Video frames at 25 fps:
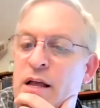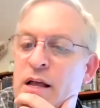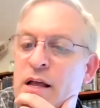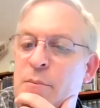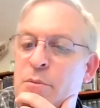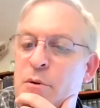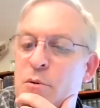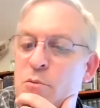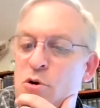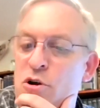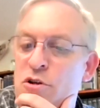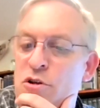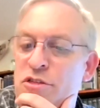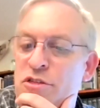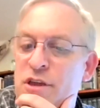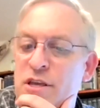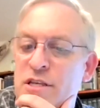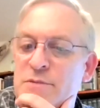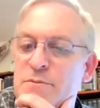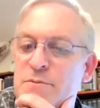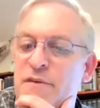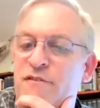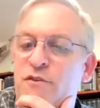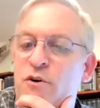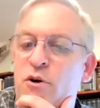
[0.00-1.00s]
A couple more
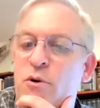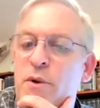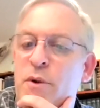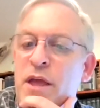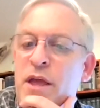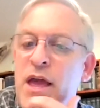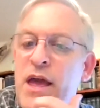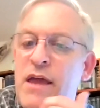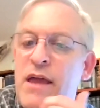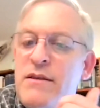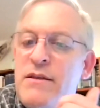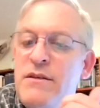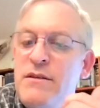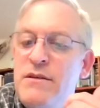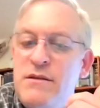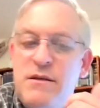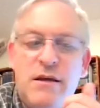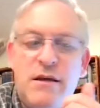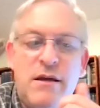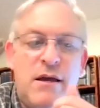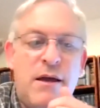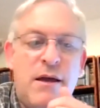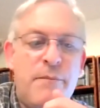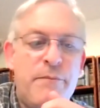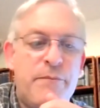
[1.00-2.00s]
things before we
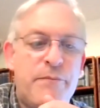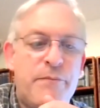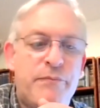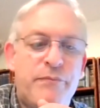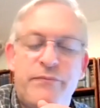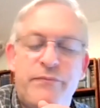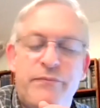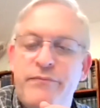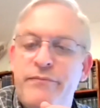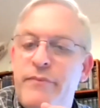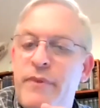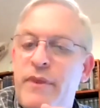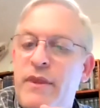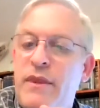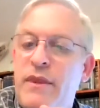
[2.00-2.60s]
end. Um,